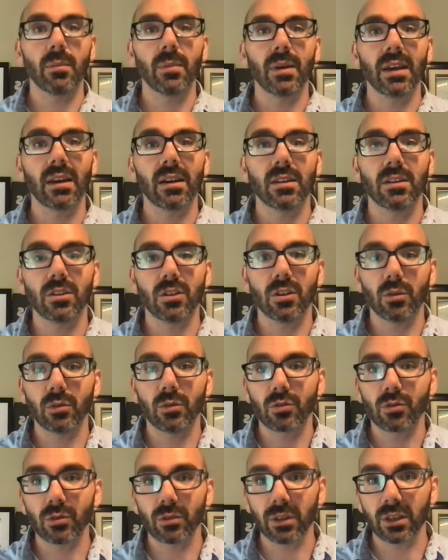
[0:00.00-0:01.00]
because you
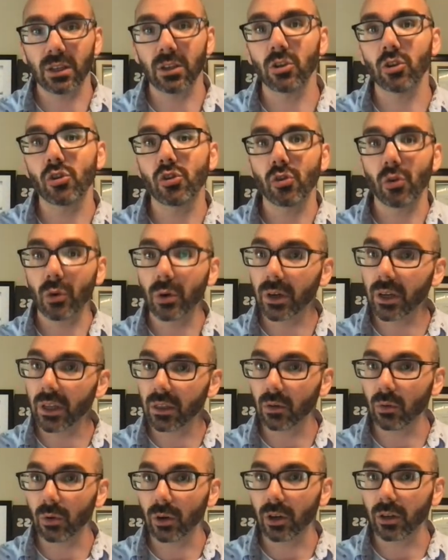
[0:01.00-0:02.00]
truly enjoy
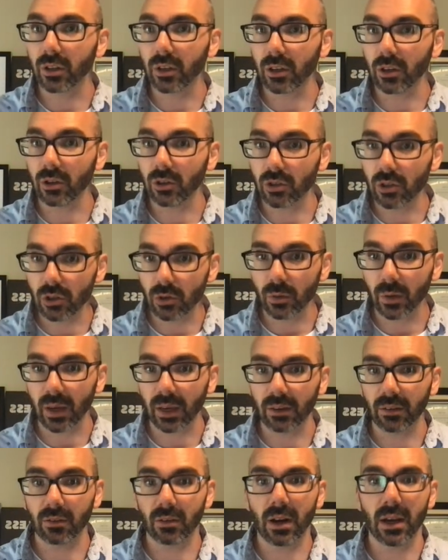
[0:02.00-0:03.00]
the work that you're
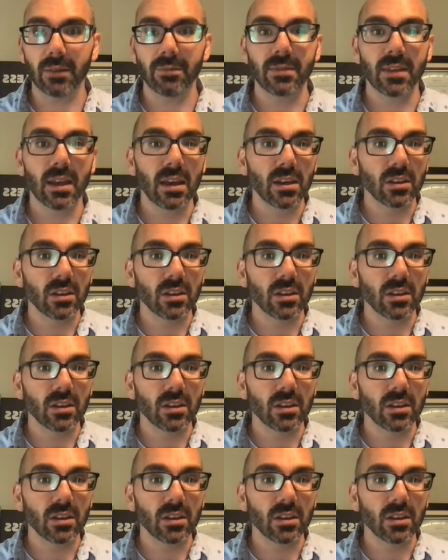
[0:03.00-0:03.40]
doing, right?